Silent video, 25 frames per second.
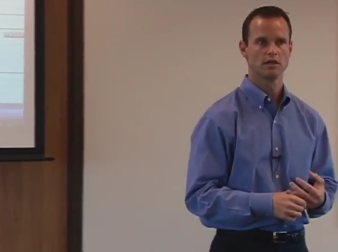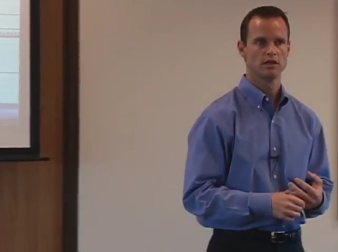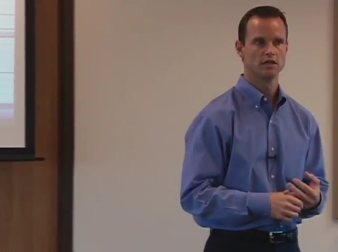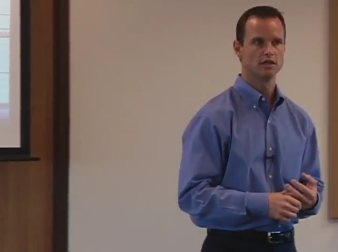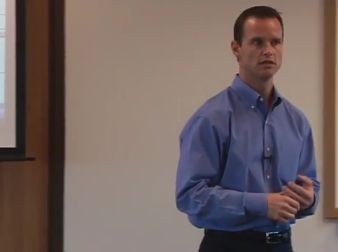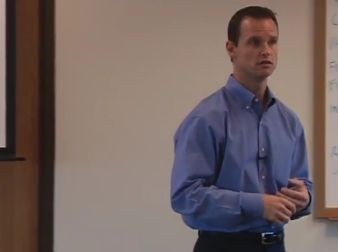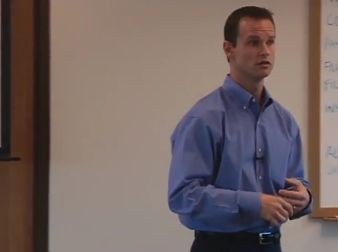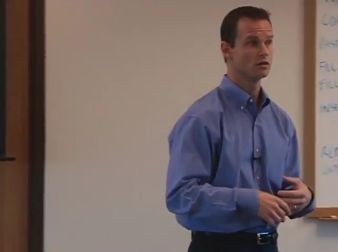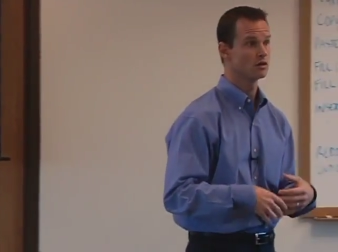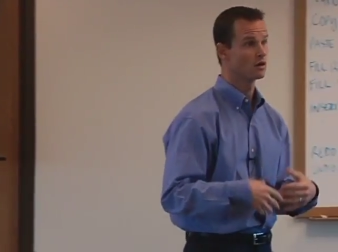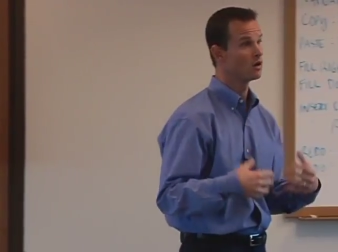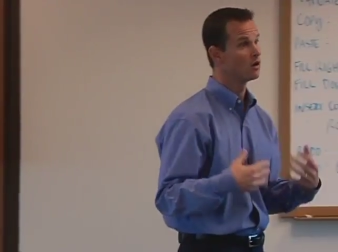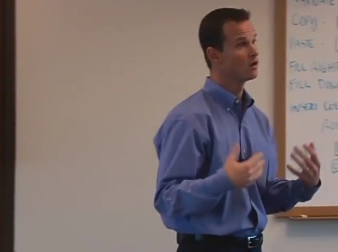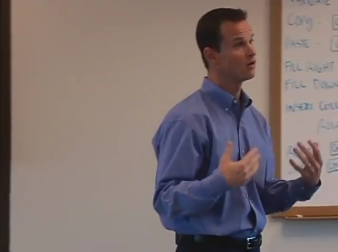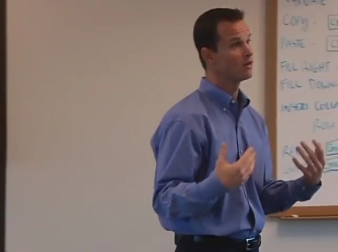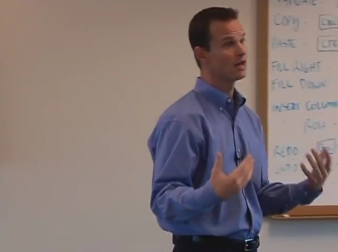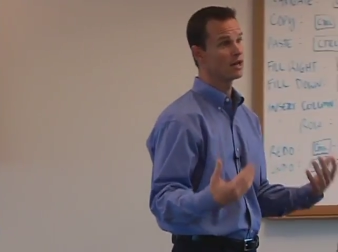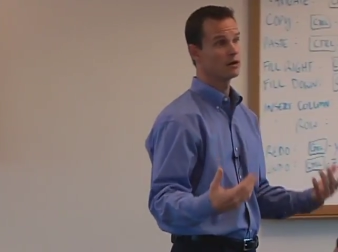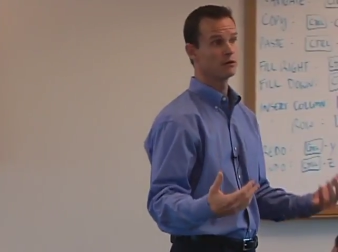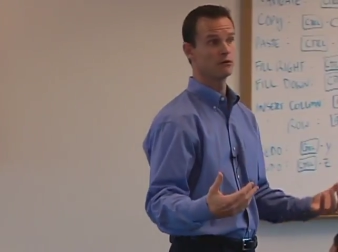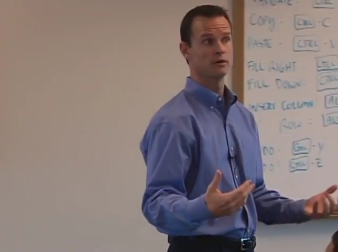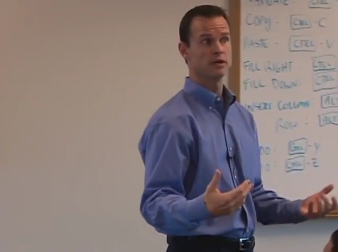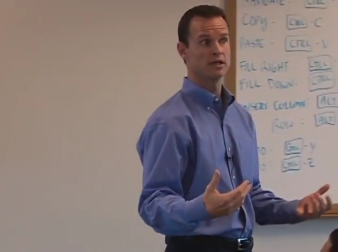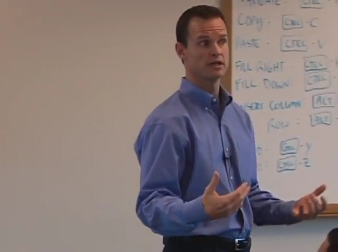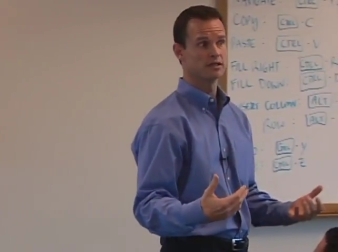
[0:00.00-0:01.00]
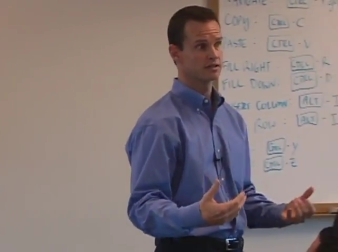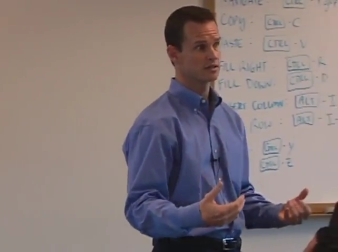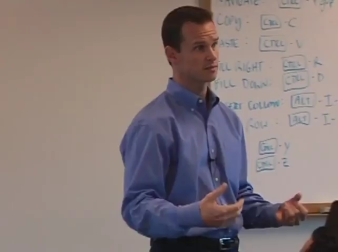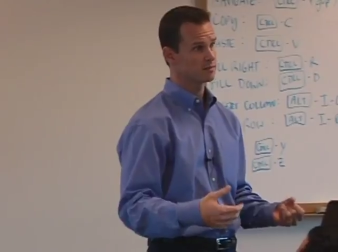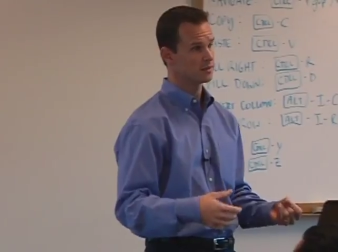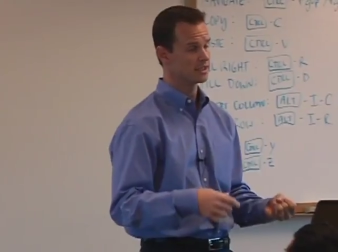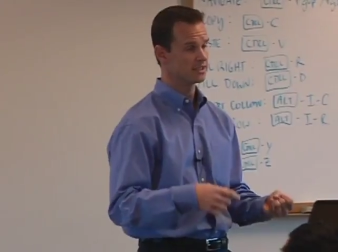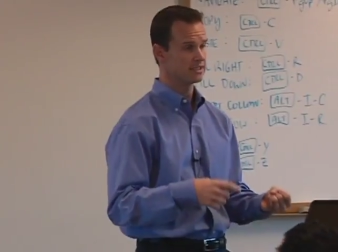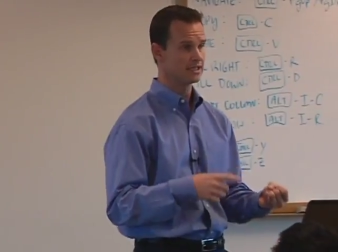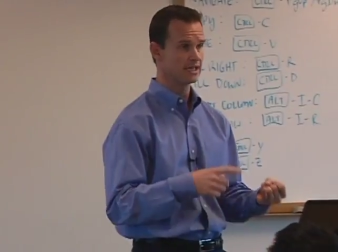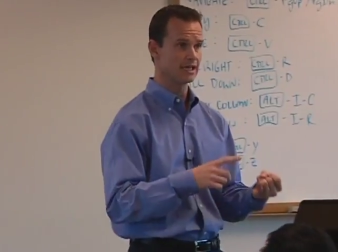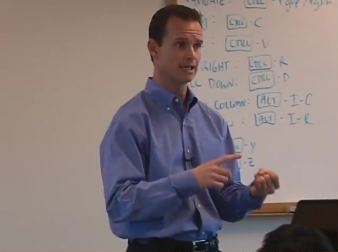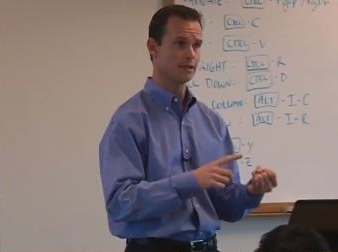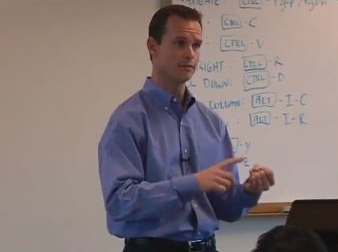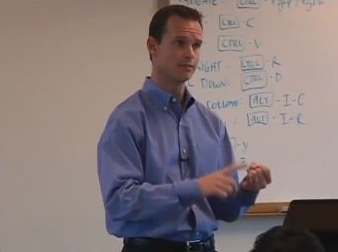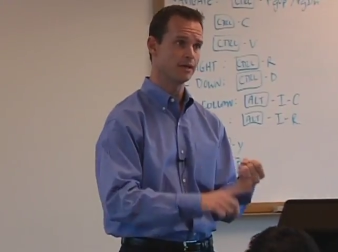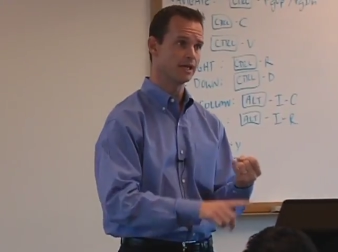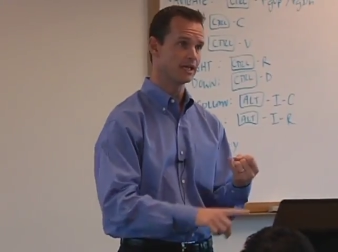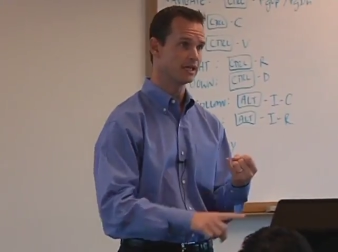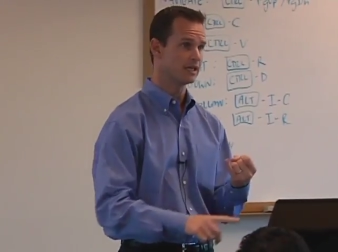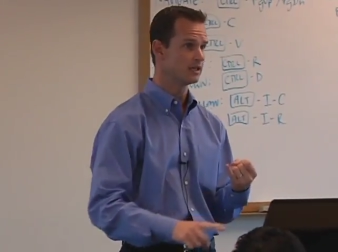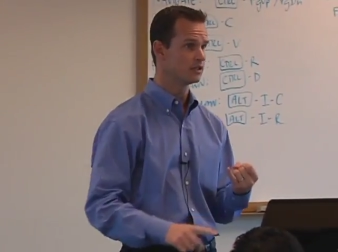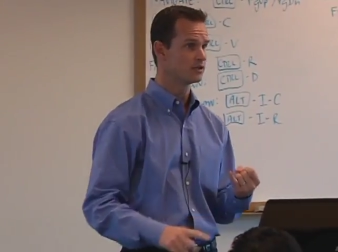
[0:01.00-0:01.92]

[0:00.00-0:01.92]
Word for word: We took all that risk by taking PIK